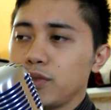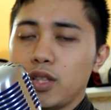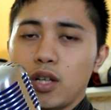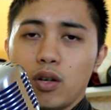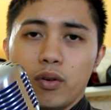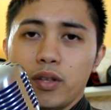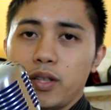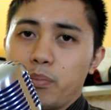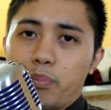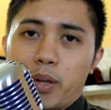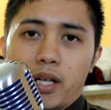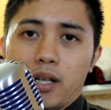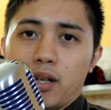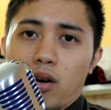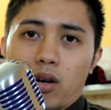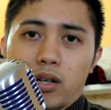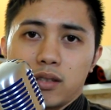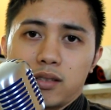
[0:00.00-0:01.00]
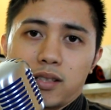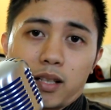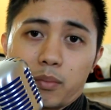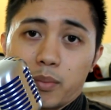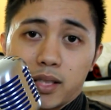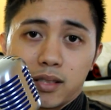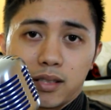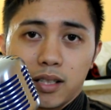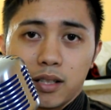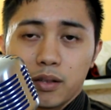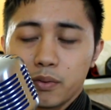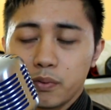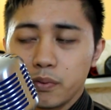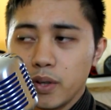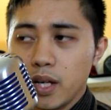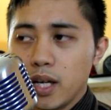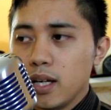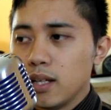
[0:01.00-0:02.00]
you know, independent artists like
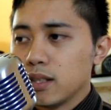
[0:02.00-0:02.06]
myself.